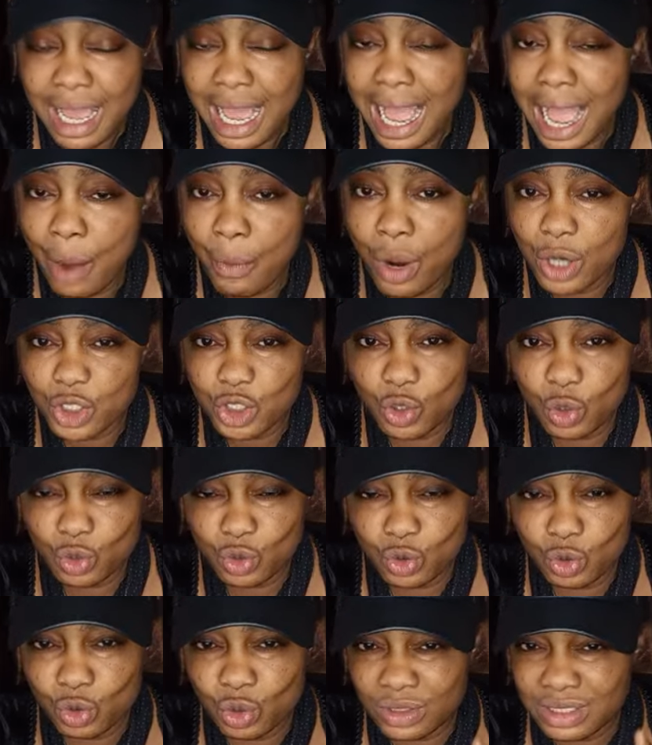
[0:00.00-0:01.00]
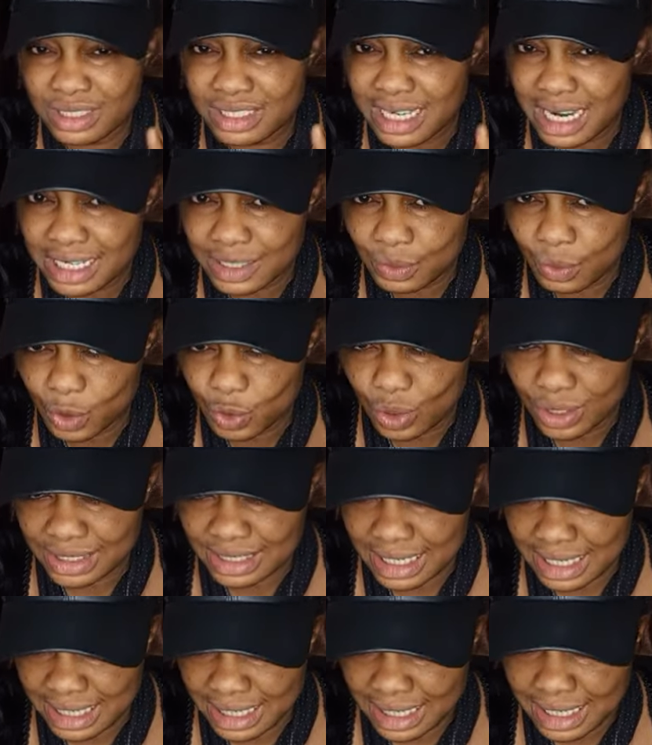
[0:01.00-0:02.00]
I want you to understand what you are
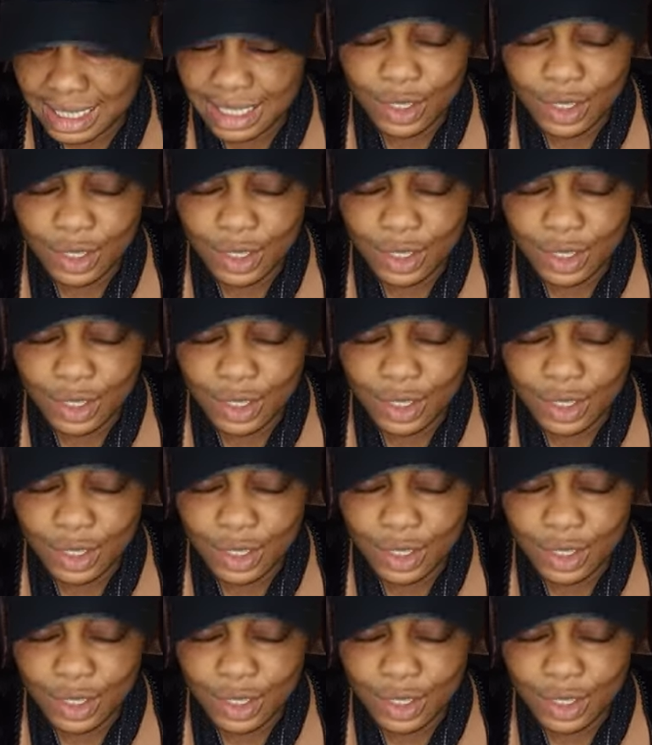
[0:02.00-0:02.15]
saying.